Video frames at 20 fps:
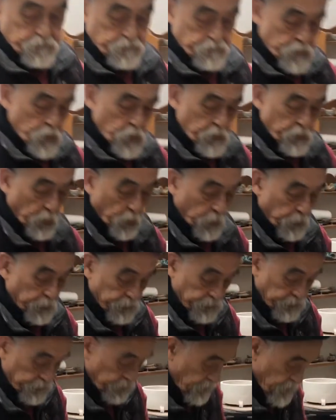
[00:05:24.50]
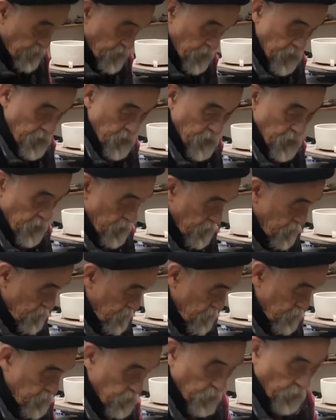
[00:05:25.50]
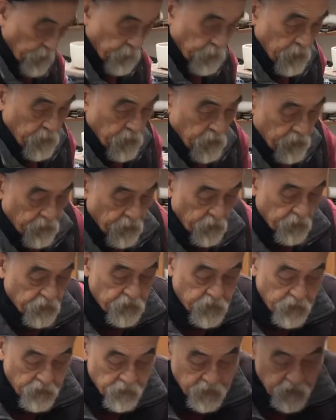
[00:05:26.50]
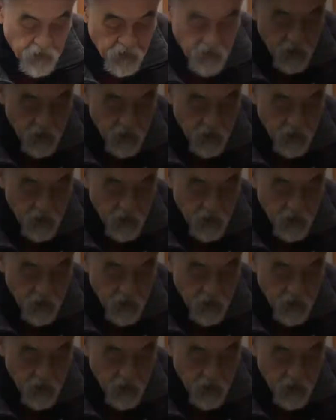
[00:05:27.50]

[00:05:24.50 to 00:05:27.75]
Beautiful. So put those down there.